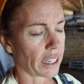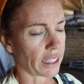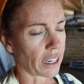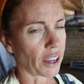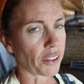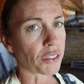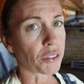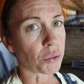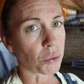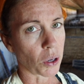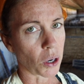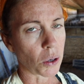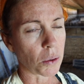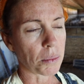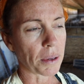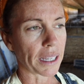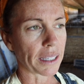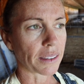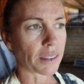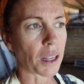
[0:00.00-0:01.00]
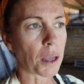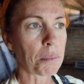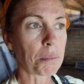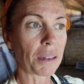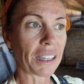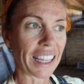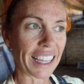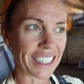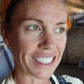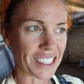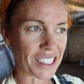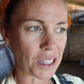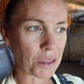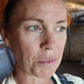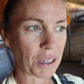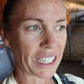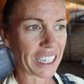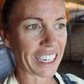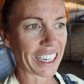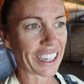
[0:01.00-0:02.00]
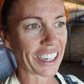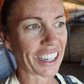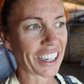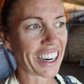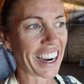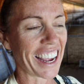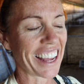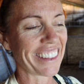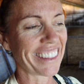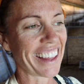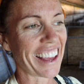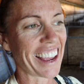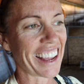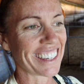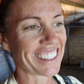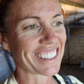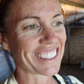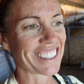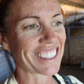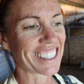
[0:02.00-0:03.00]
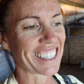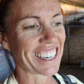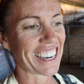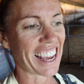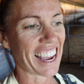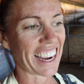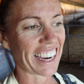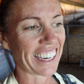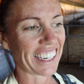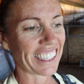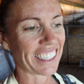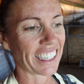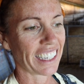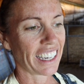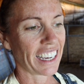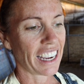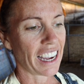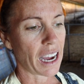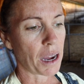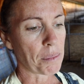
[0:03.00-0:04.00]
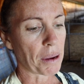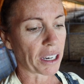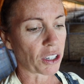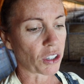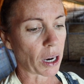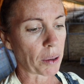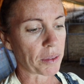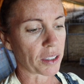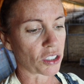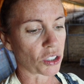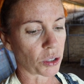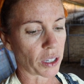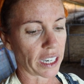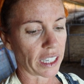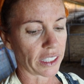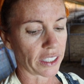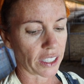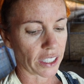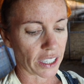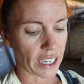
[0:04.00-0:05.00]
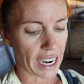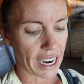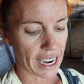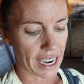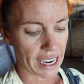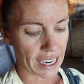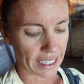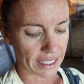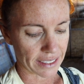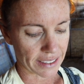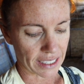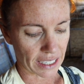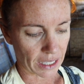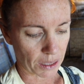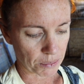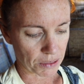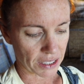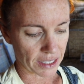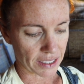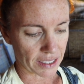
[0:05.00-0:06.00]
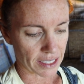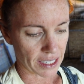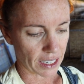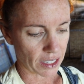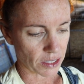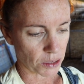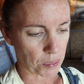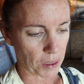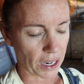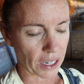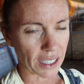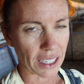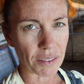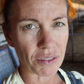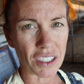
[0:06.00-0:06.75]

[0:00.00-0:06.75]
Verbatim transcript: Not throw, but place them in here, and then tonight I might grab the trailer and take them to the sales barn.